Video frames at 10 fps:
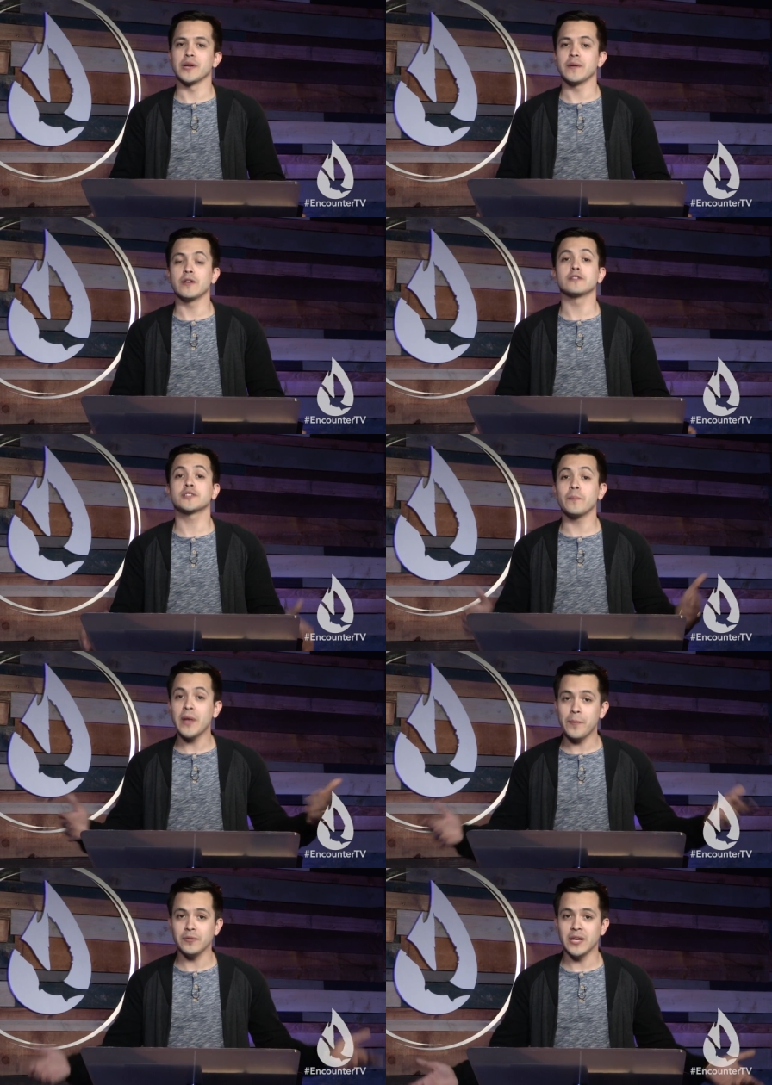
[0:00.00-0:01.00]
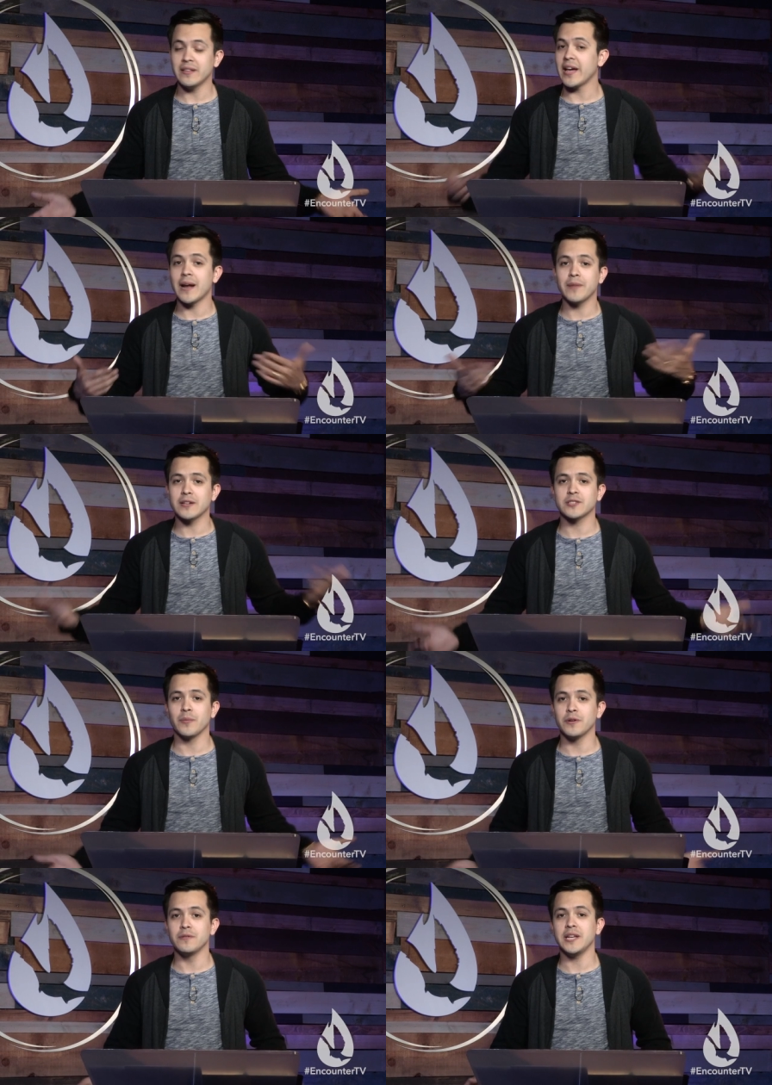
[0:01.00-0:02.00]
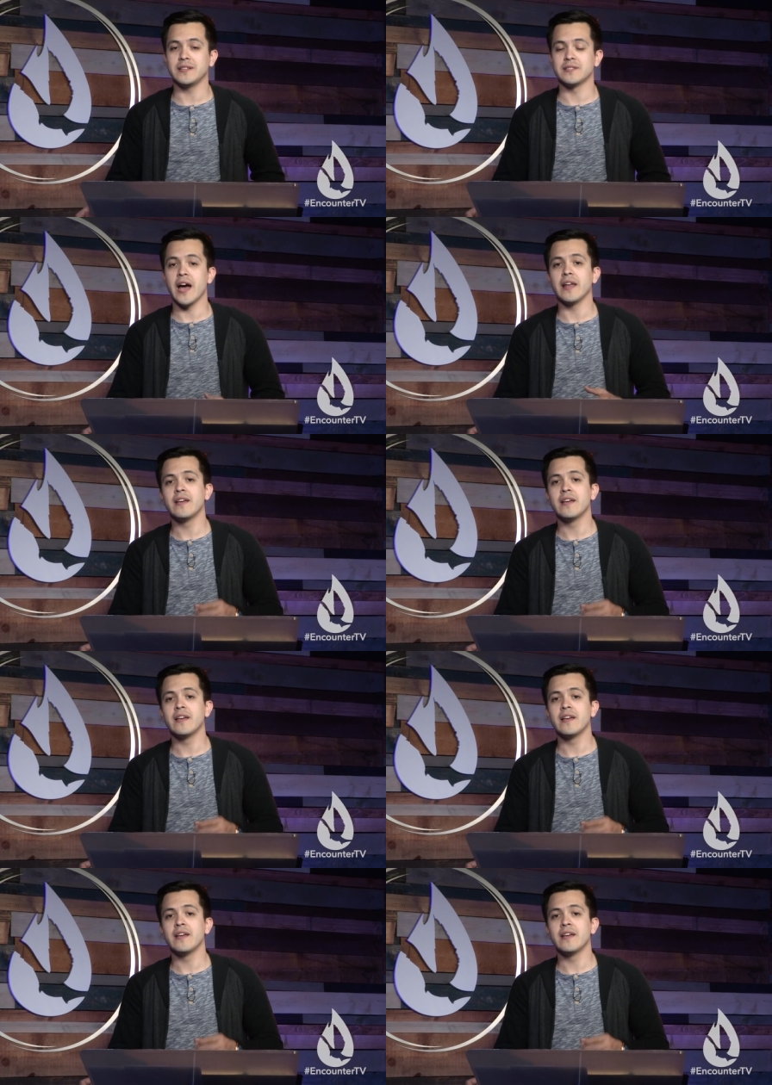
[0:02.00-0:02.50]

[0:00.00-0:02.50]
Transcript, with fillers: You know, some people need that. I'm not someone who needs that.